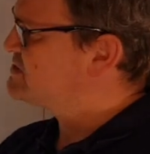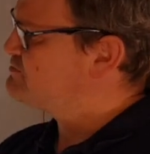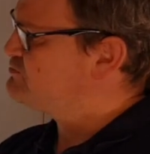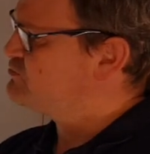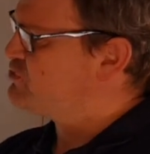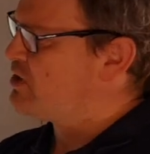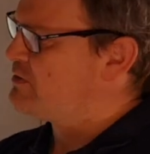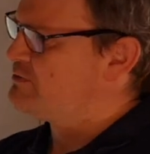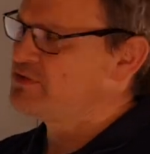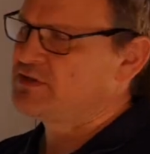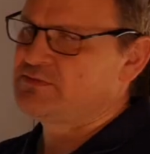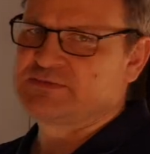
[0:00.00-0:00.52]

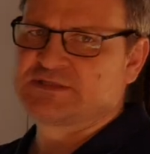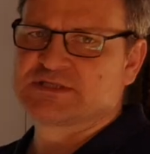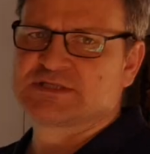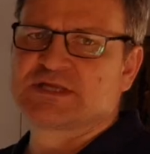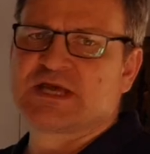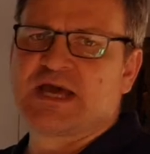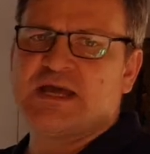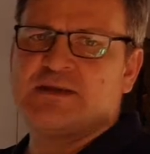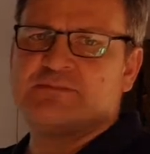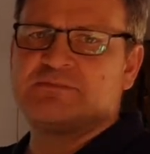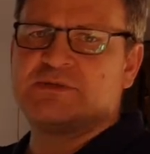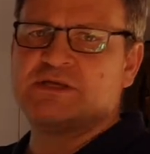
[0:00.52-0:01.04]
problems
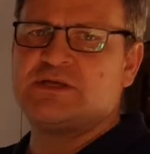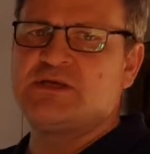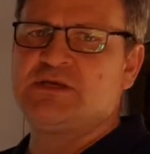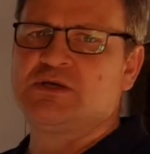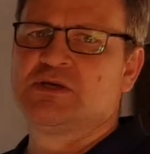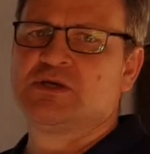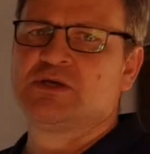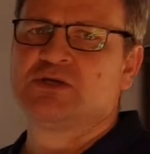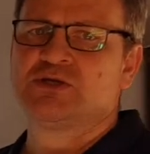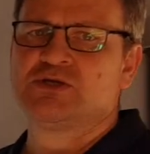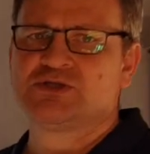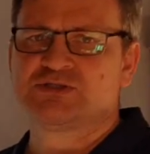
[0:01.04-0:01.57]
can be
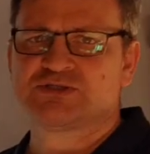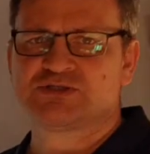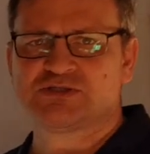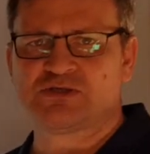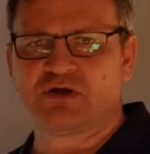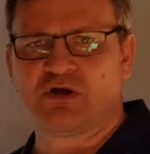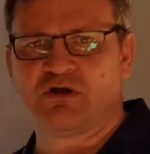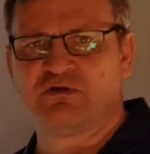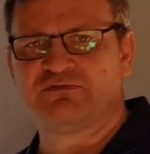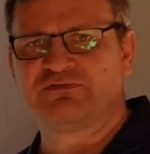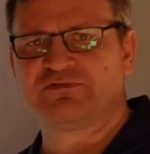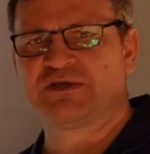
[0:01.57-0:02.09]

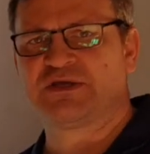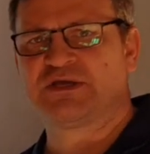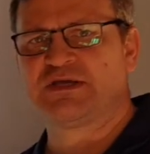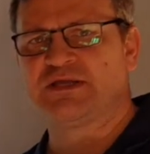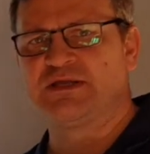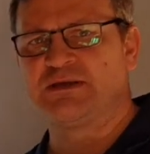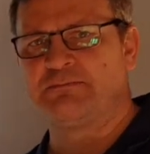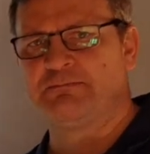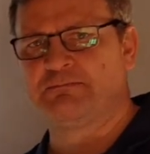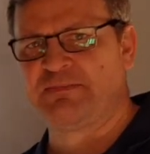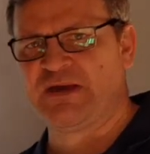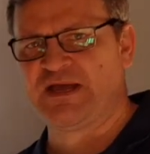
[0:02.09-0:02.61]
solved in
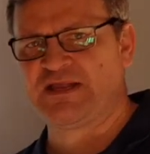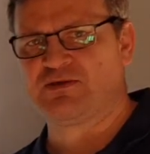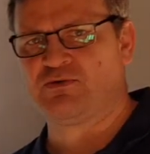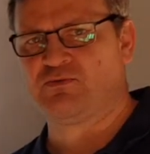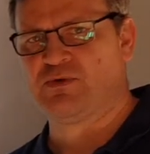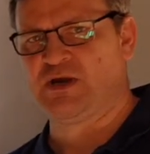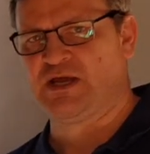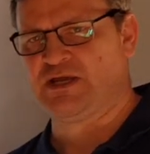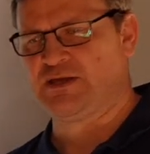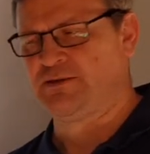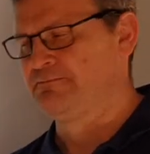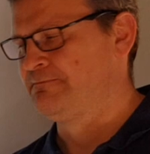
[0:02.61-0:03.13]
a better
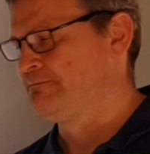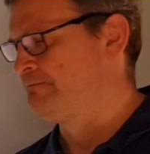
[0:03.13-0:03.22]
way.